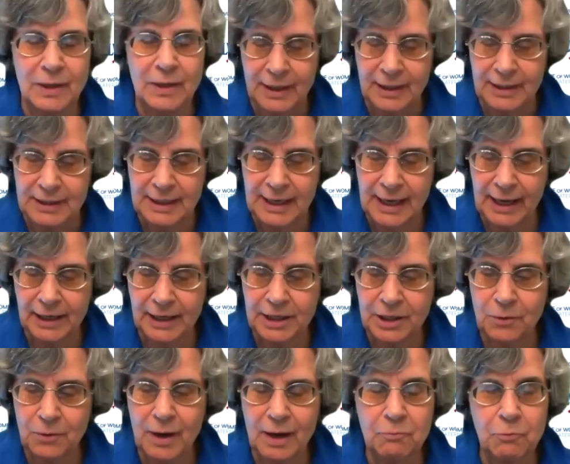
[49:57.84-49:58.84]
Deanna,
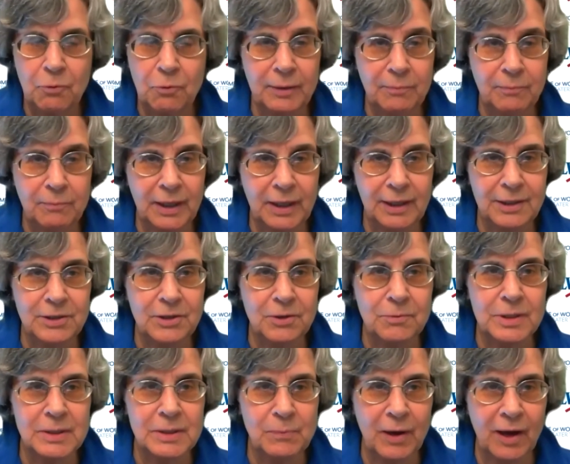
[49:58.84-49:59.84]
you have 1 minute to
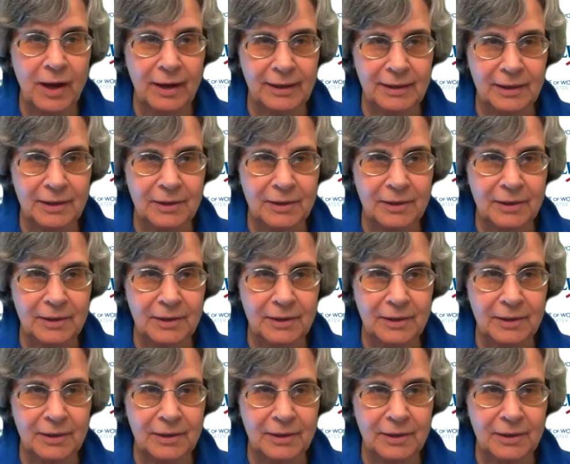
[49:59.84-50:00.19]
respond.